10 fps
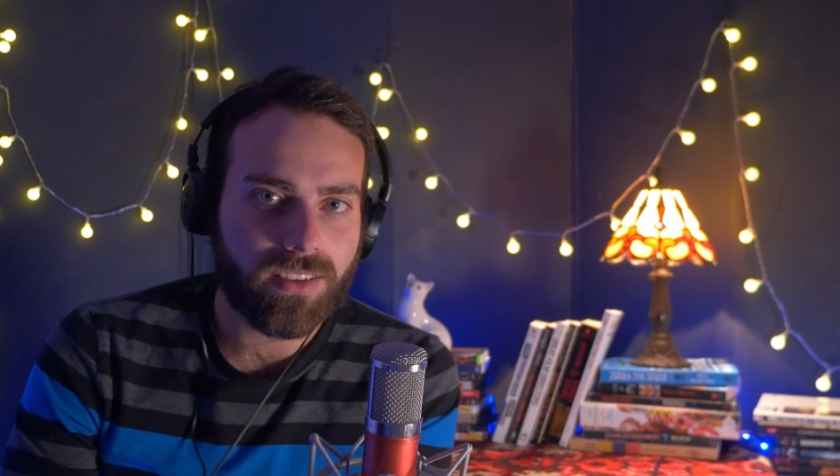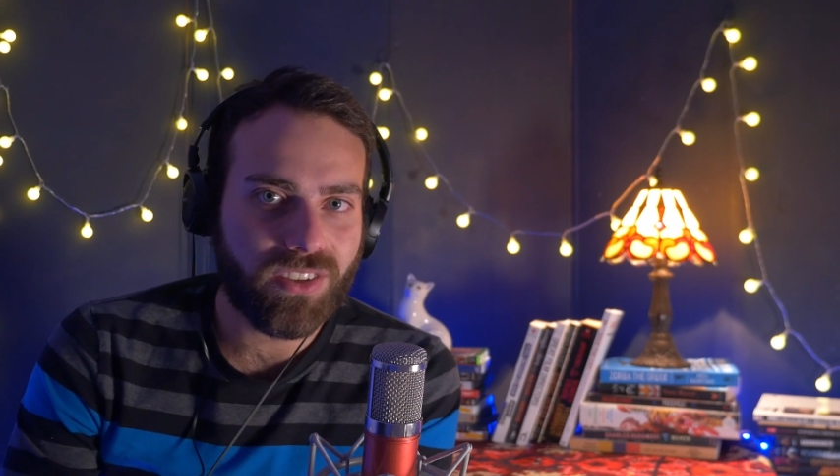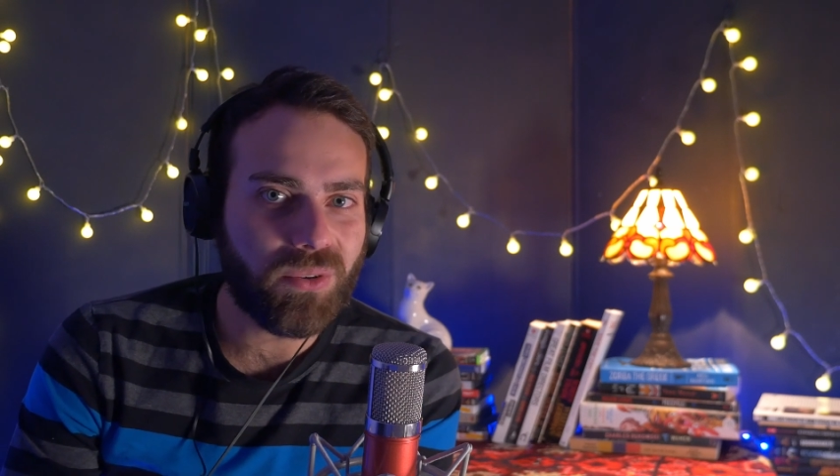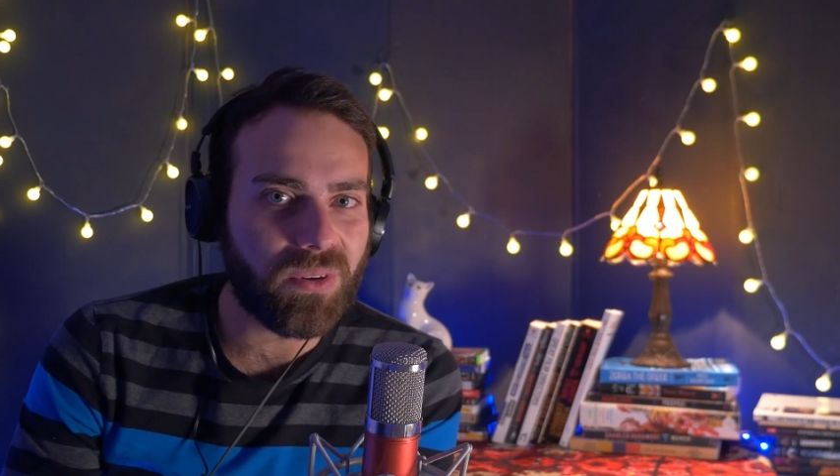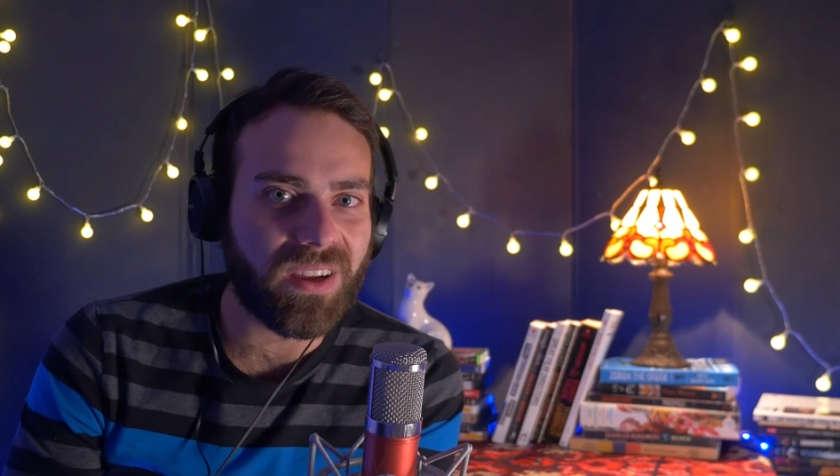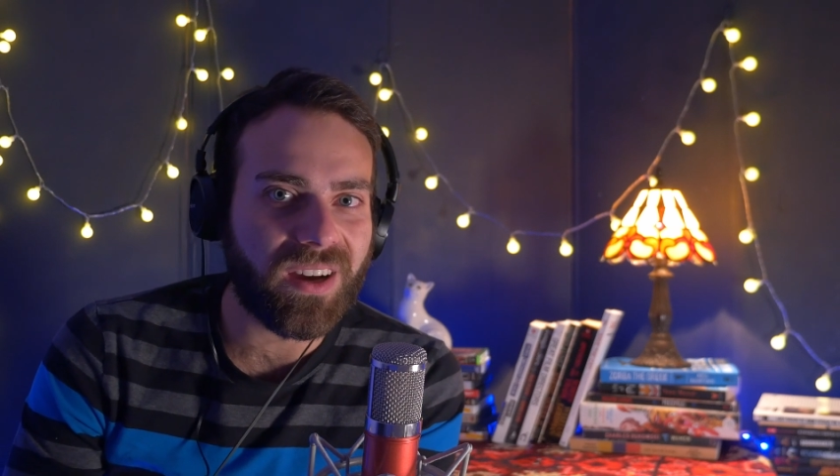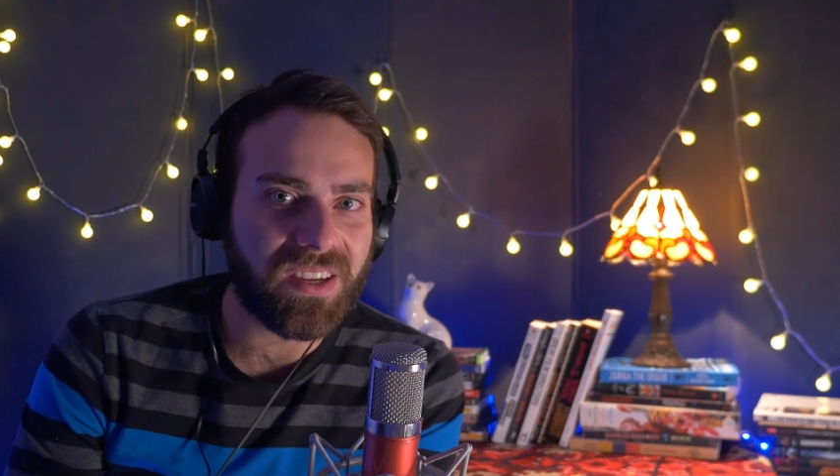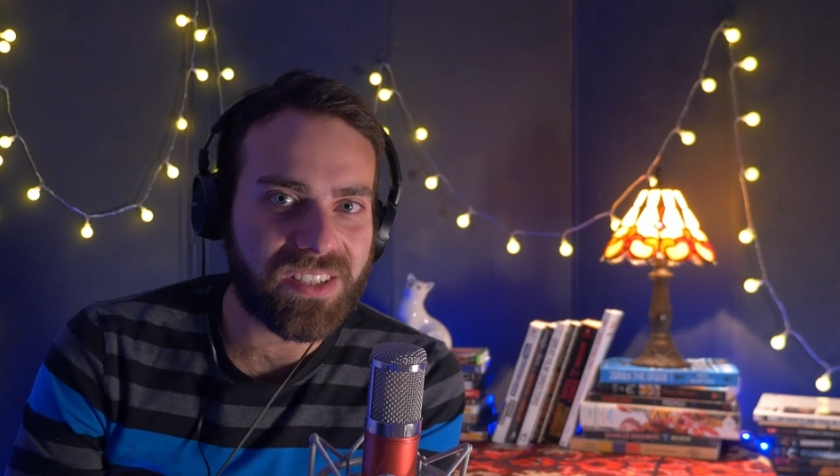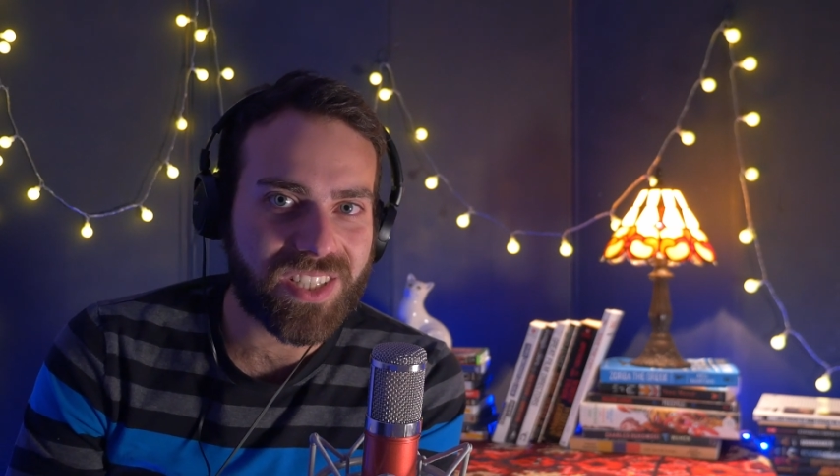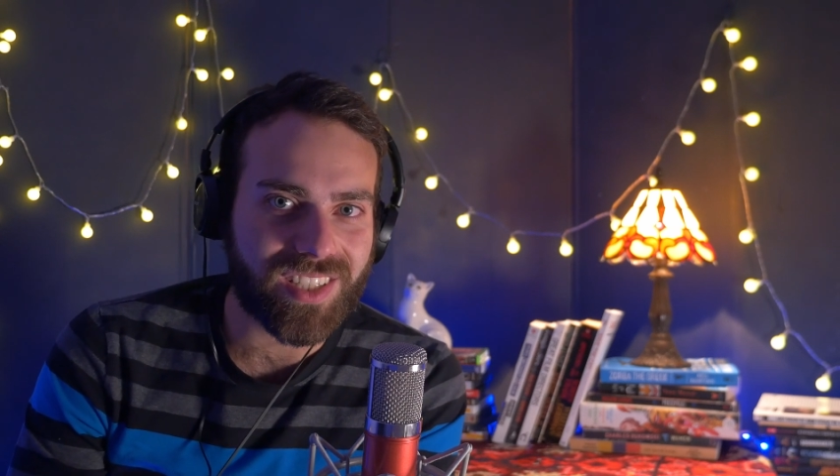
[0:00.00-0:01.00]
you and
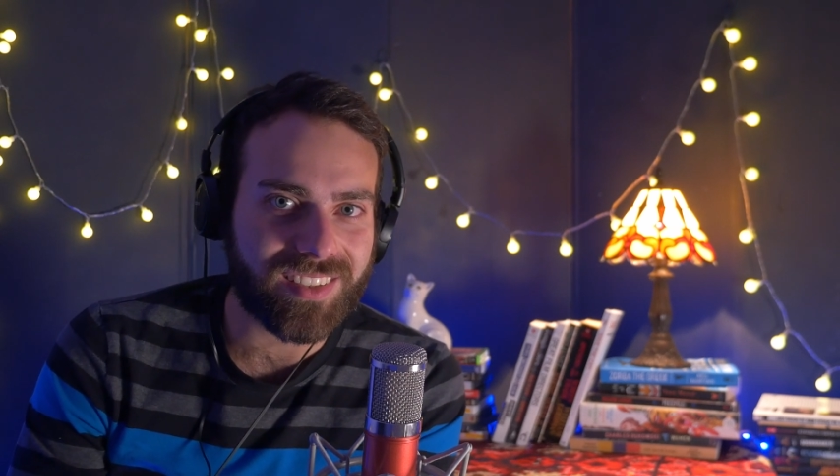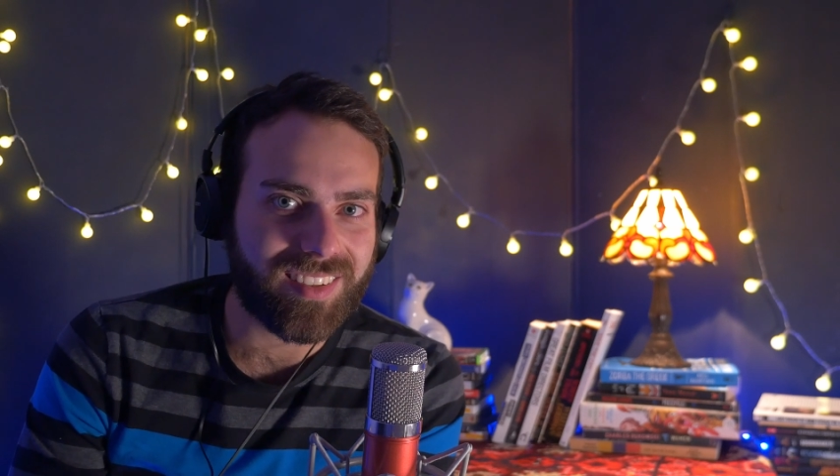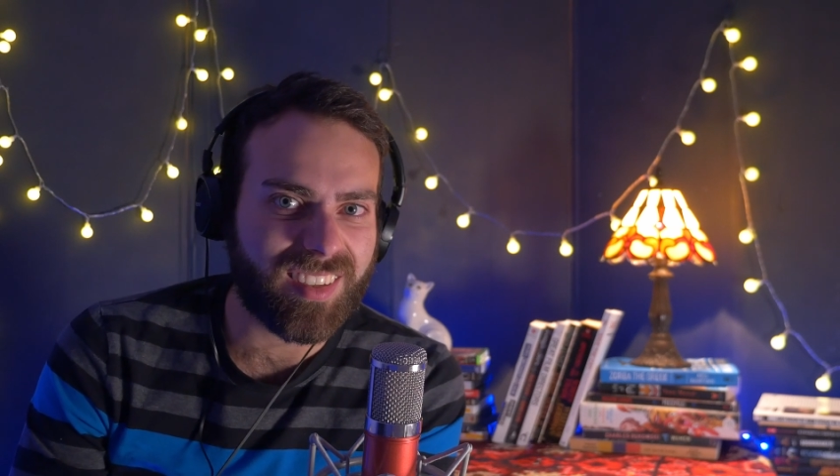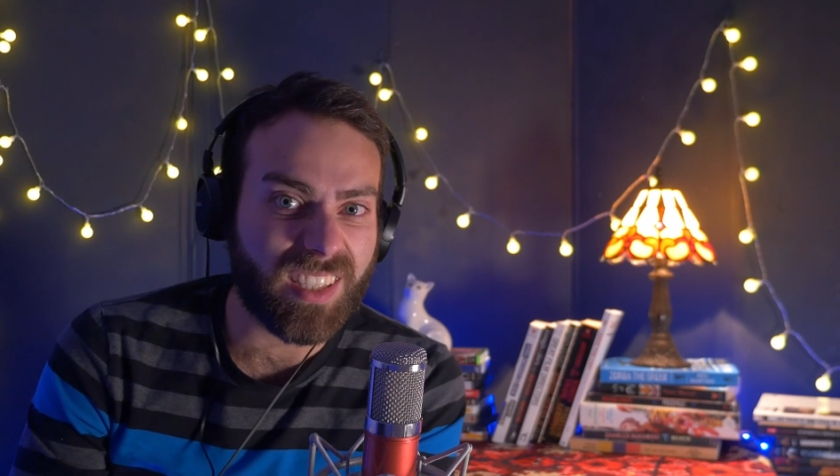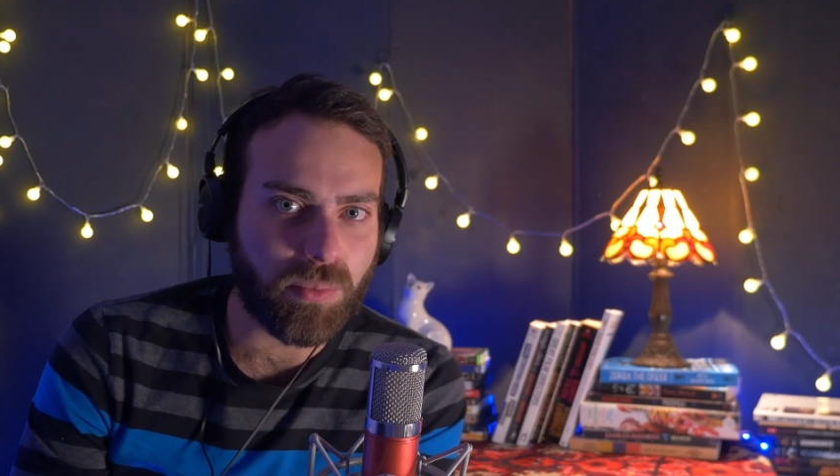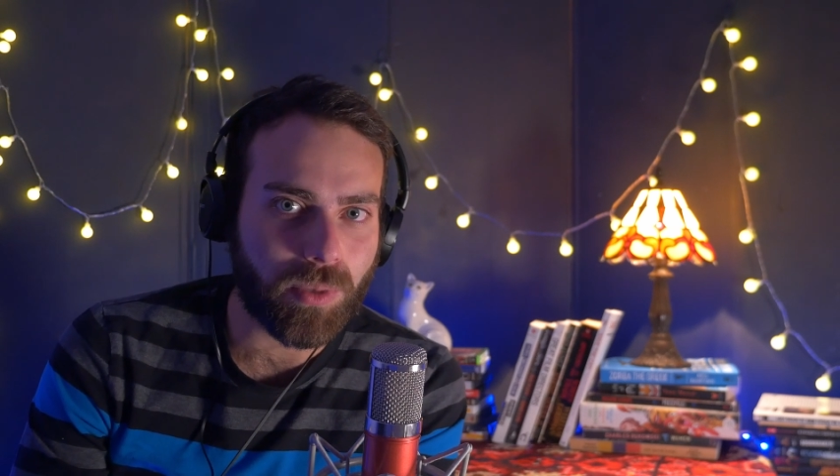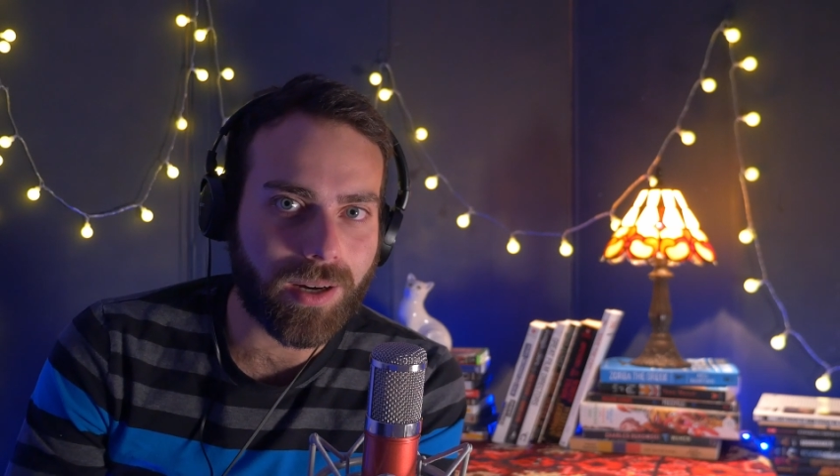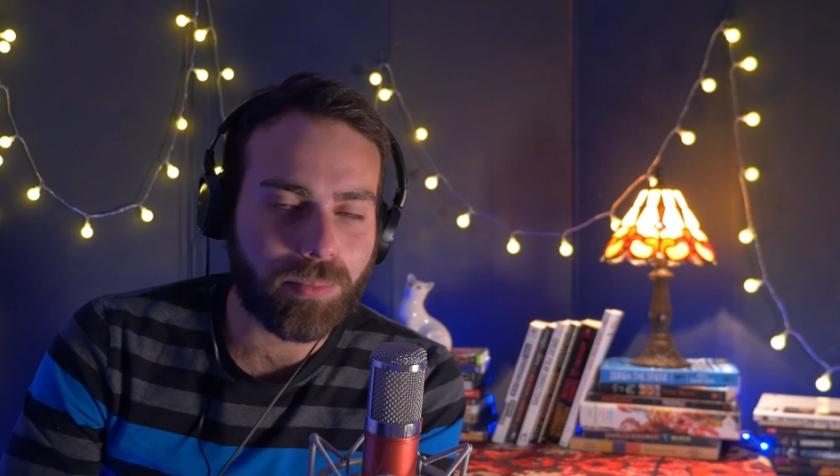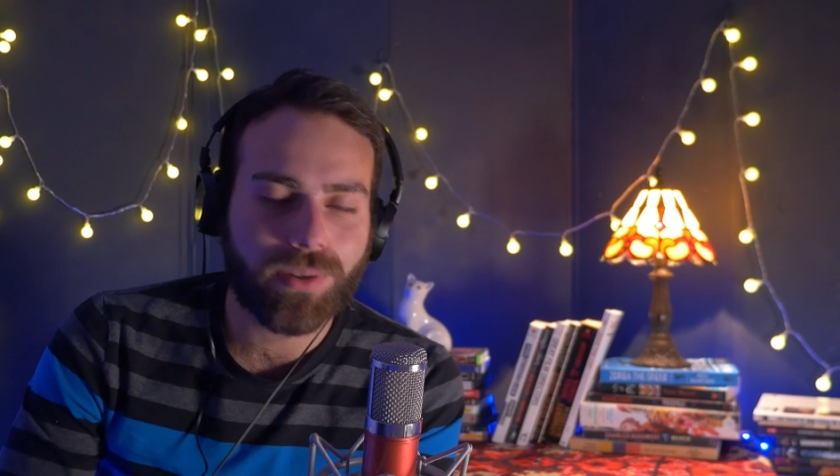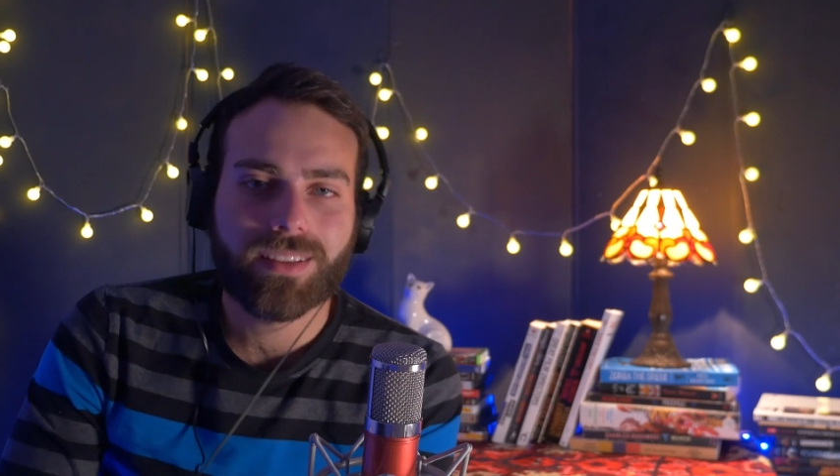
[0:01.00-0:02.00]
I should team up.